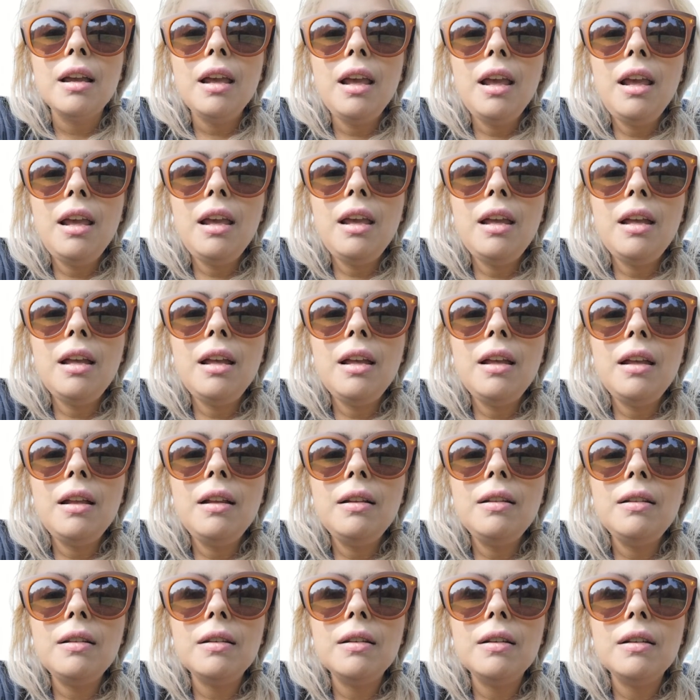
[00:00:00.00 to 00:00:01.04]

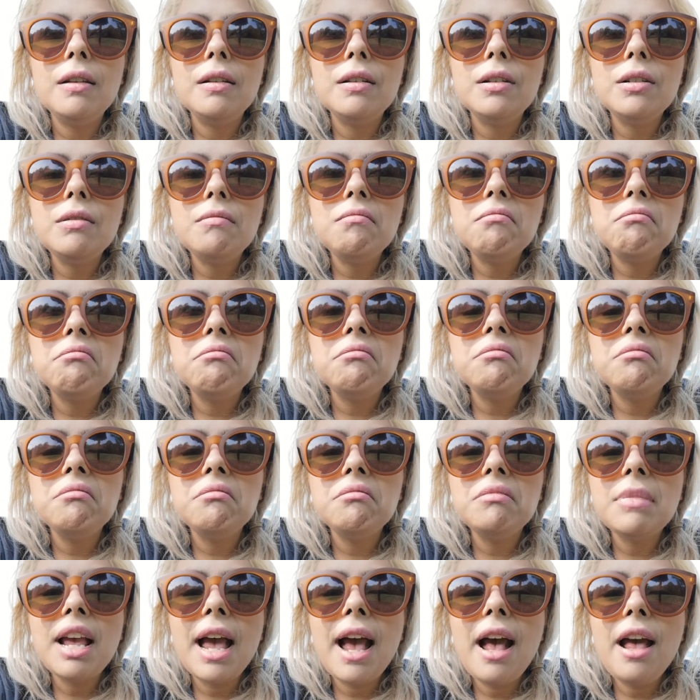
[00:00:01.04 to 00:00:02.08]
And
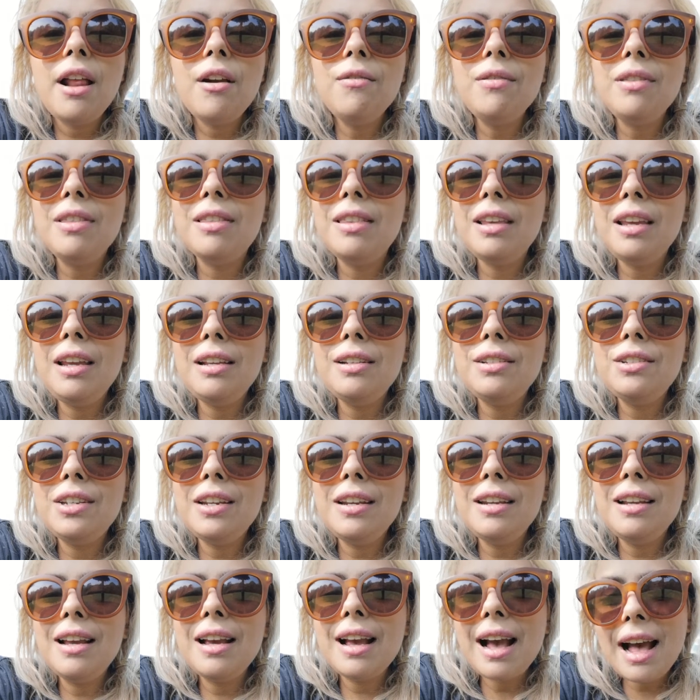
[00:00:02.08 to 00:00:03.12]
I don't think
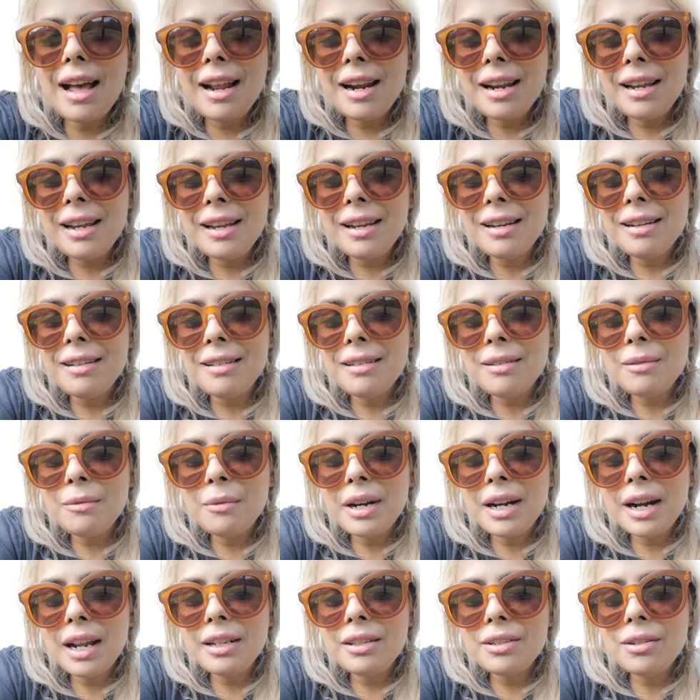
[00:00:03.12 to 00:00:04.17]
she got it
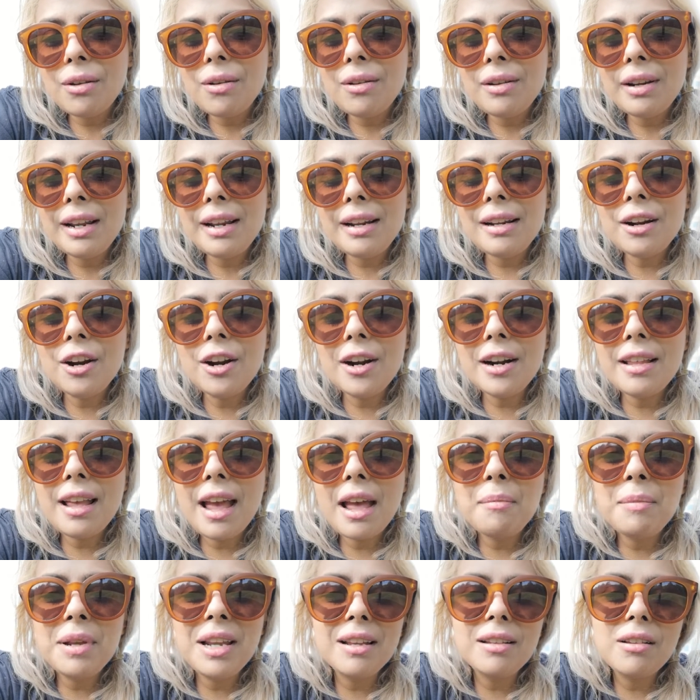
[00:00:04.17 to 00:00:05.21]
when I told her
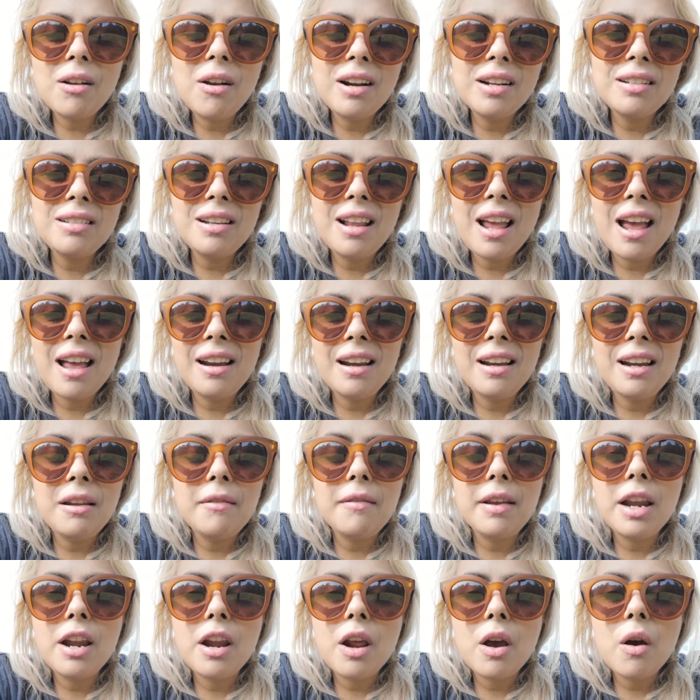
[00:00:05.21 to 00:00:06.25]
that, because honestly I didn't
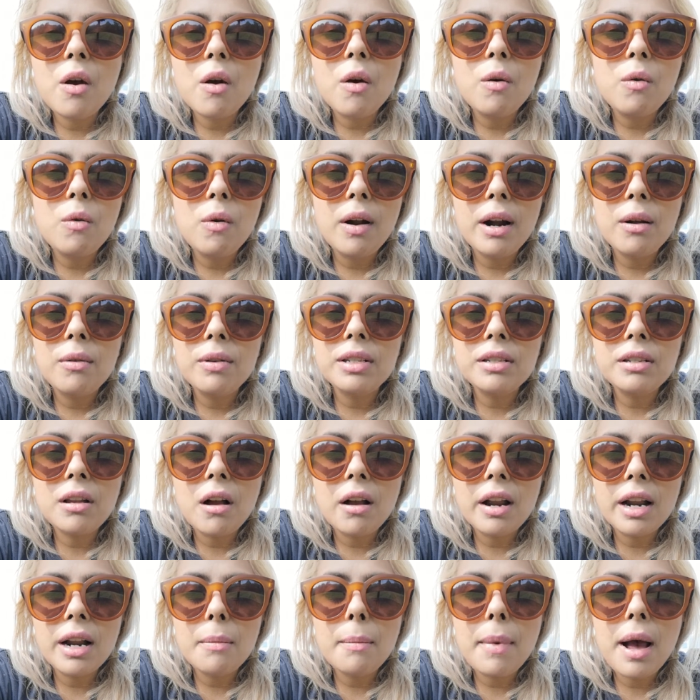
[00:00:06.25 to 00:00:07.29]
even know what I was
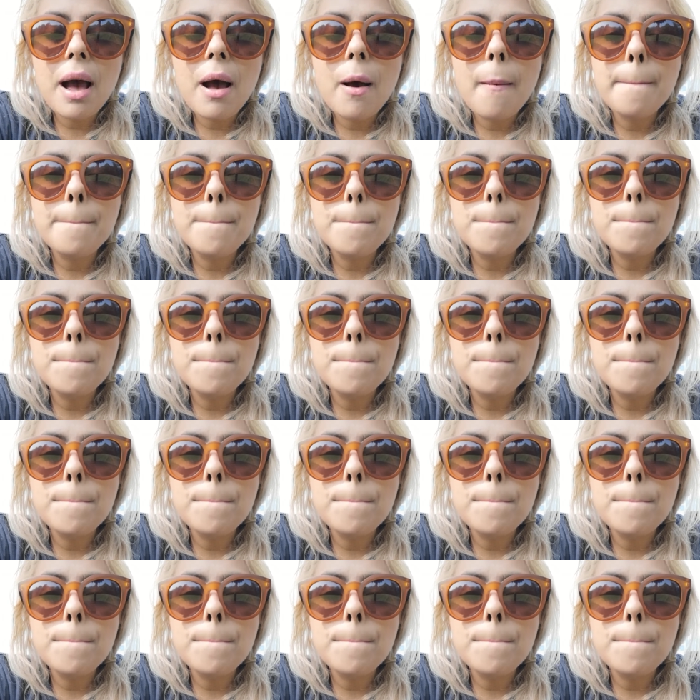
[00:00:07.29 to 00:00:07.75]
talking about,